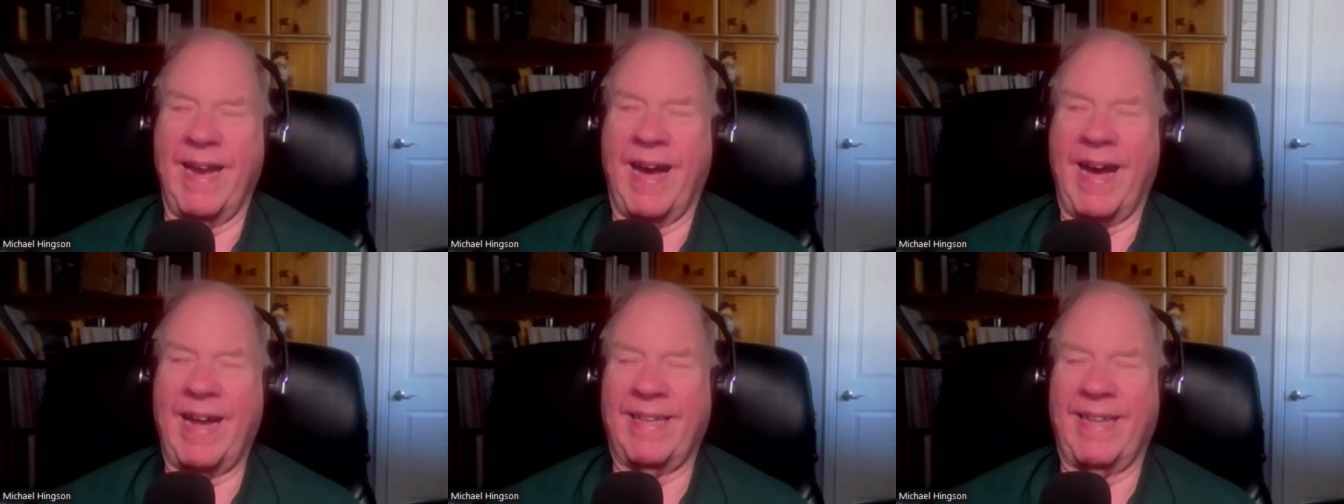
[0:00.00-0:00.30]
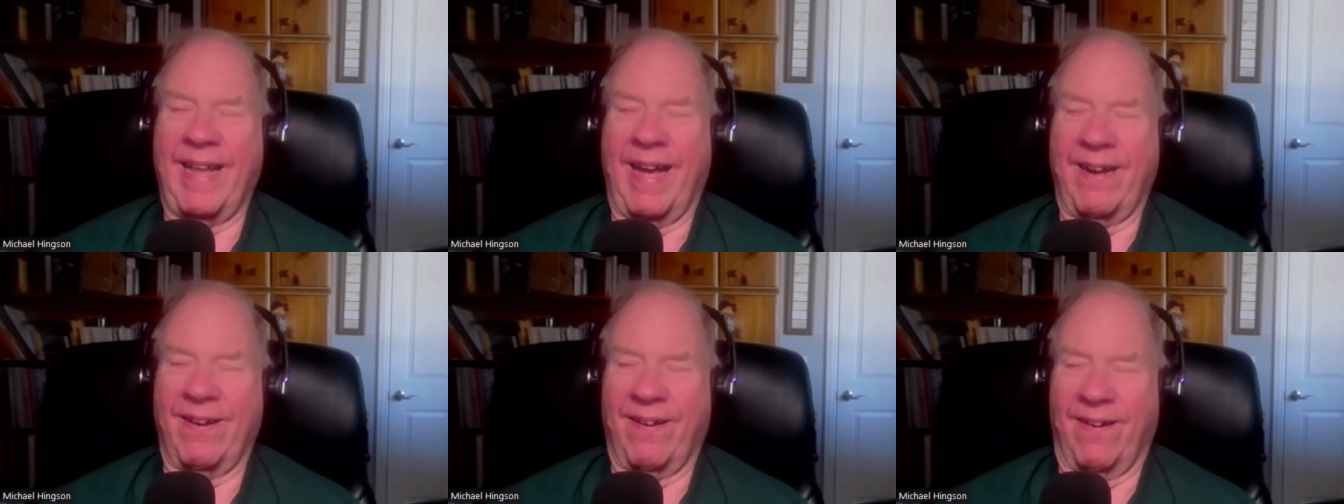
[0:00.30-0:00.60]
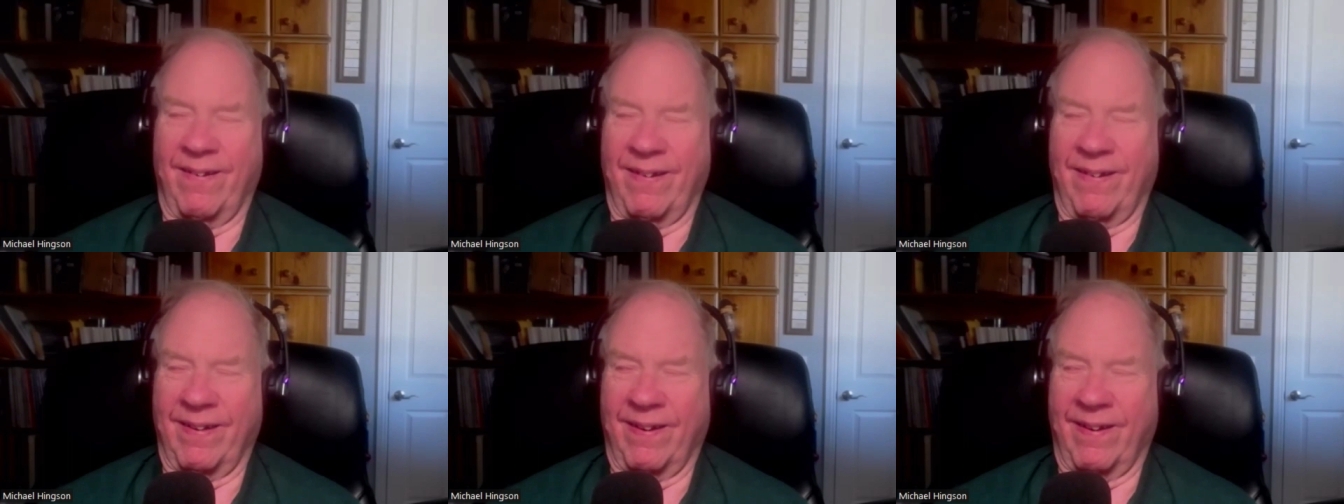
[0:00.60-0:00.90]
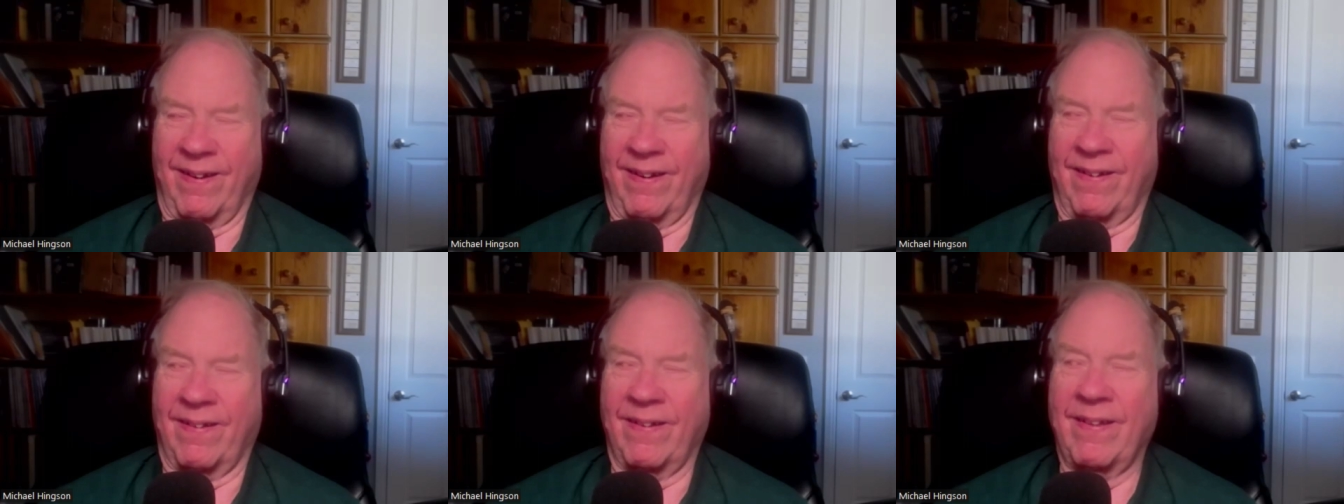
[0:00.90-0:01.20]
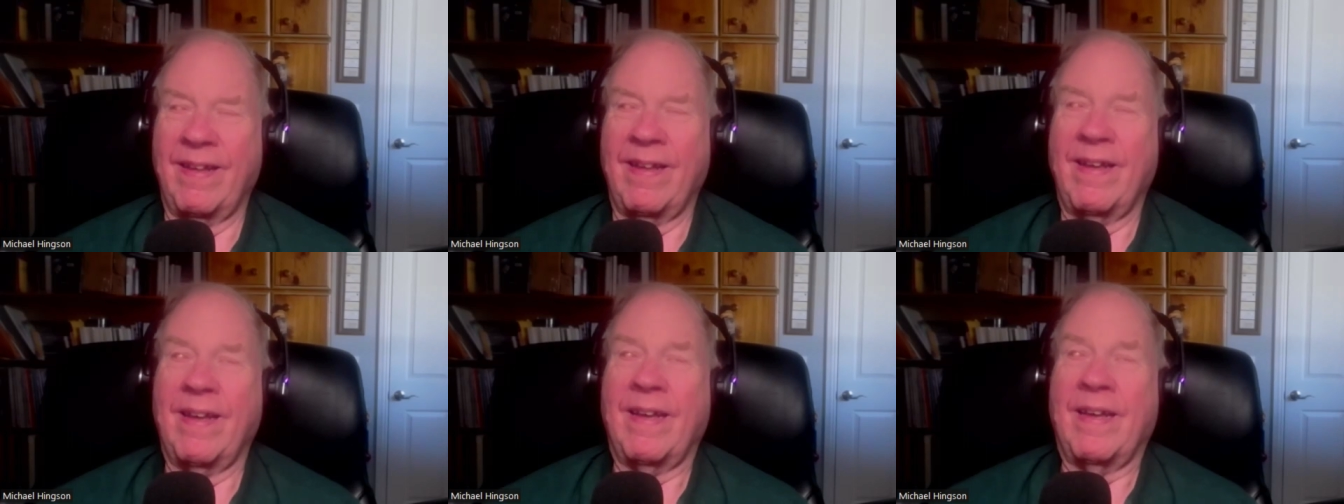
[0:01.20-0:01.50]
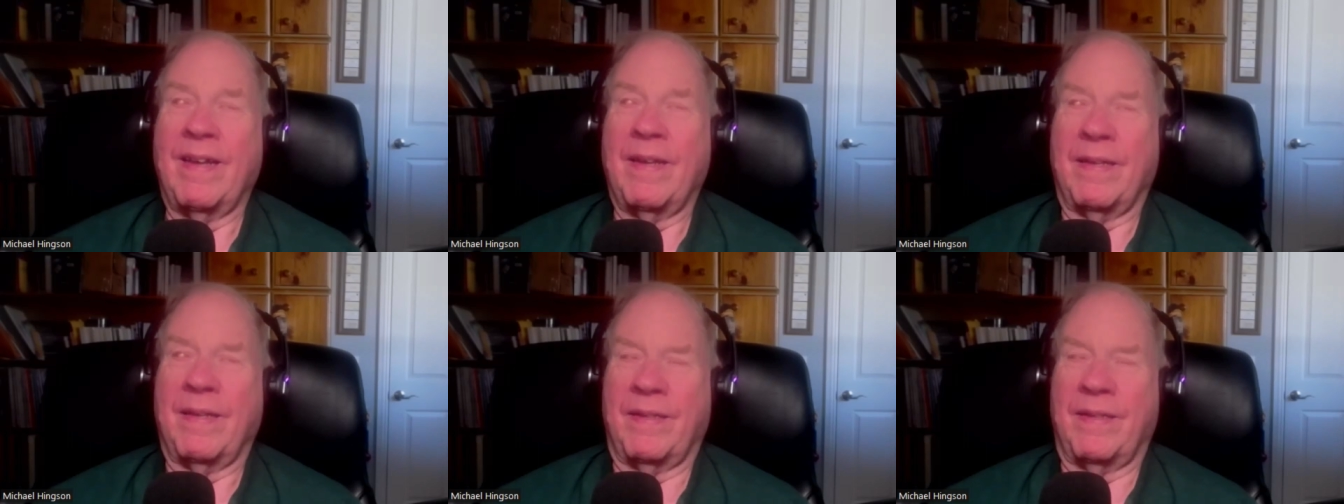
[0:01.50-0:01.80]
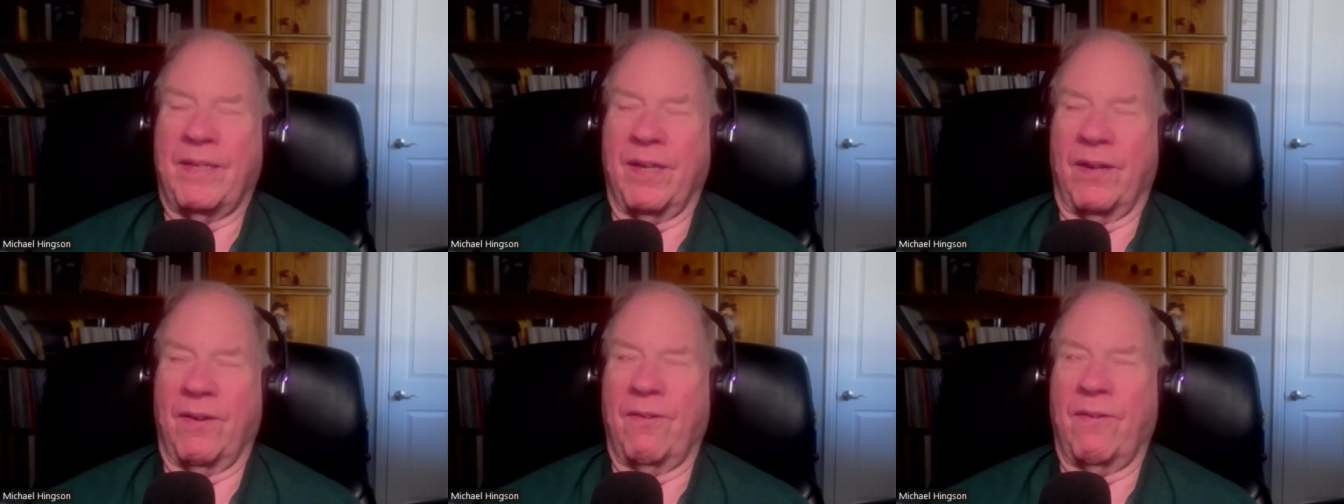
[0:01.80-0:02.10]
not that hard at all.
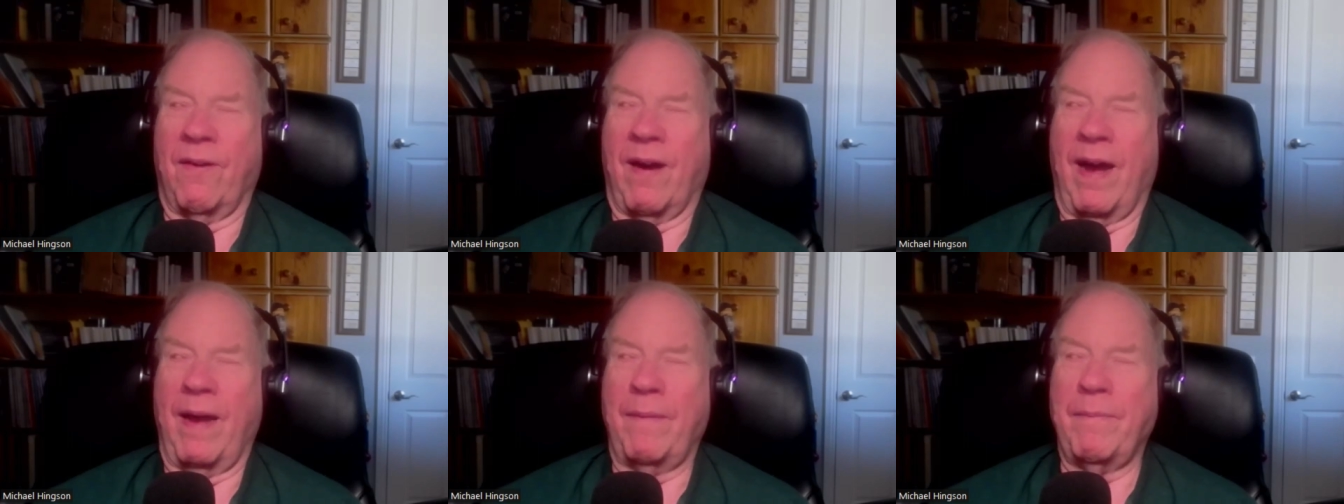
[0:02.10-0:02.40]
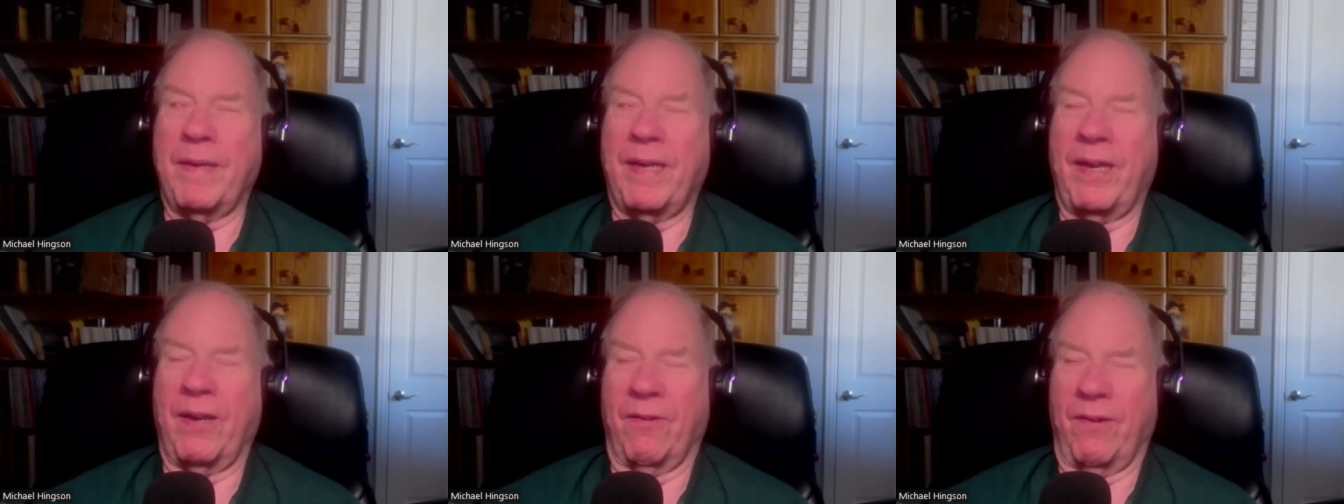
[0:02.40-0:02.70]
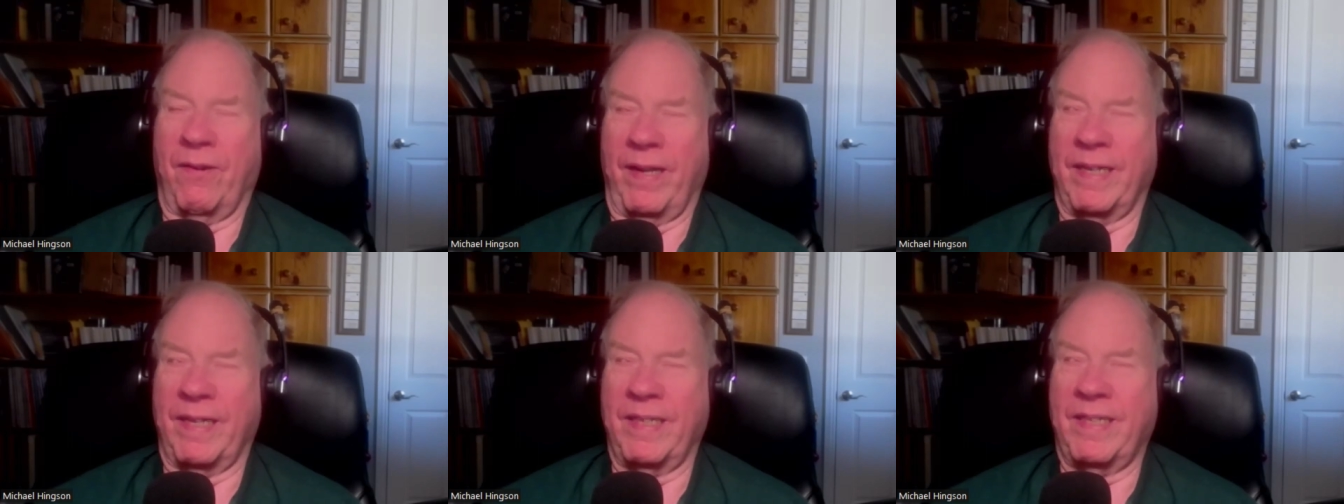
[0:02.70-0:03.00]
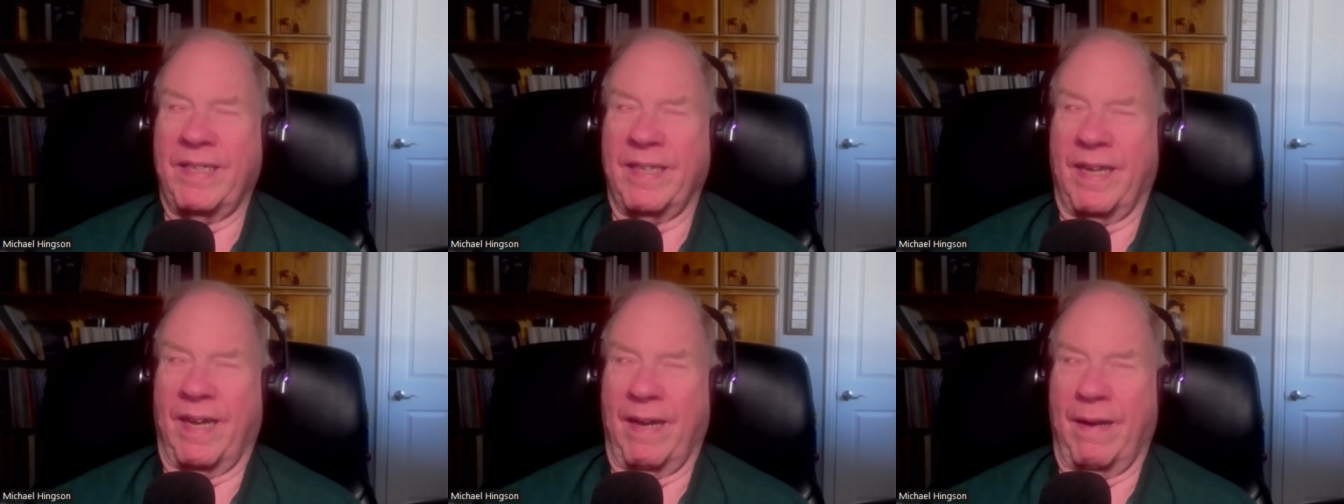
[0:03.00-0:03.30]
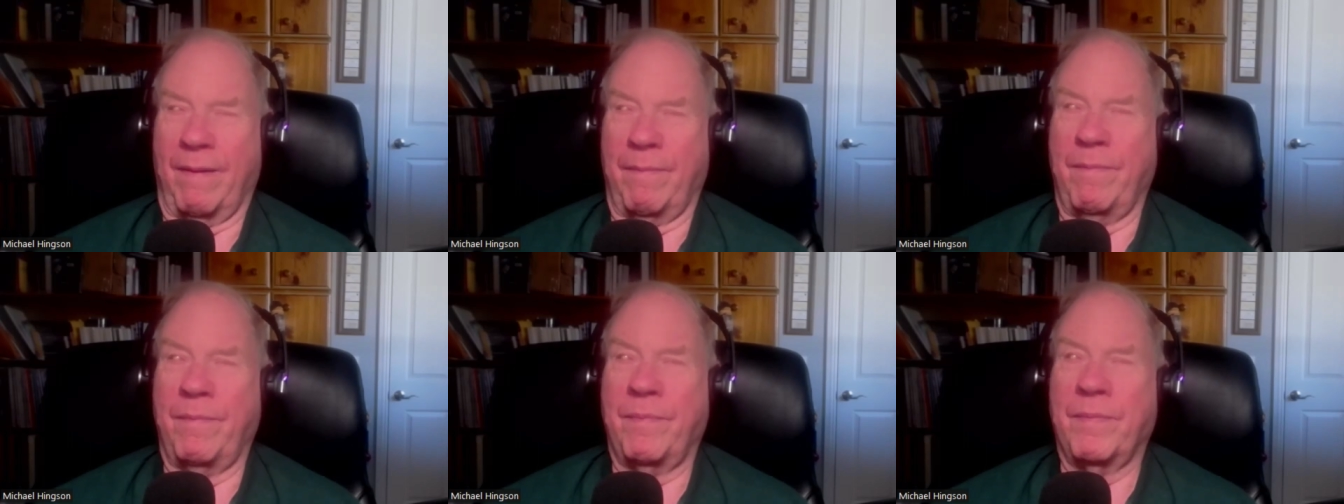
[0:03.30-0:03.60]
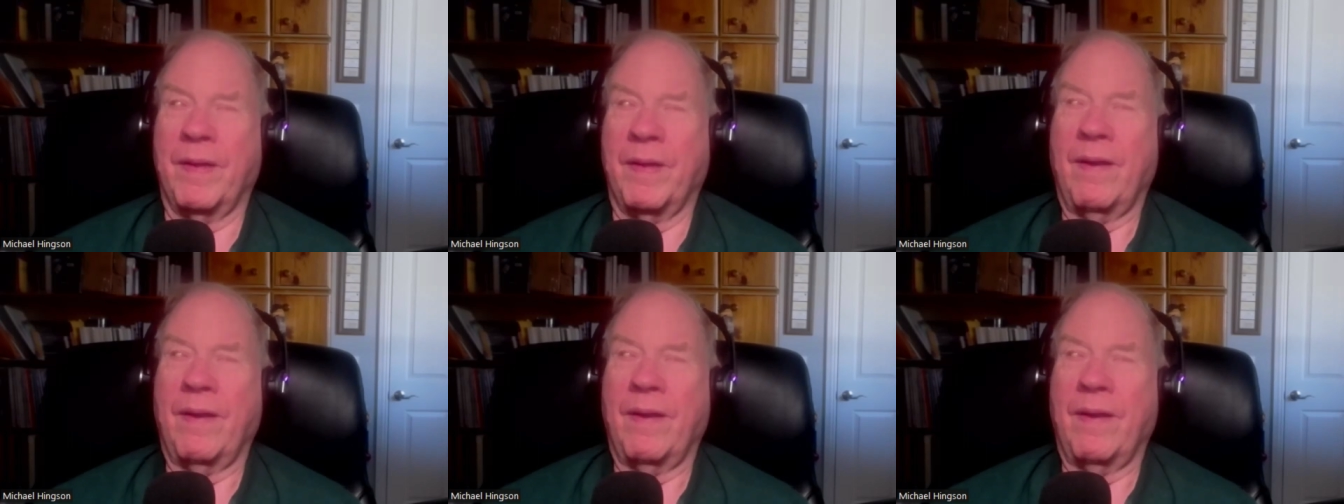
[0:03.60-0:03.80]
So I'm curious, um,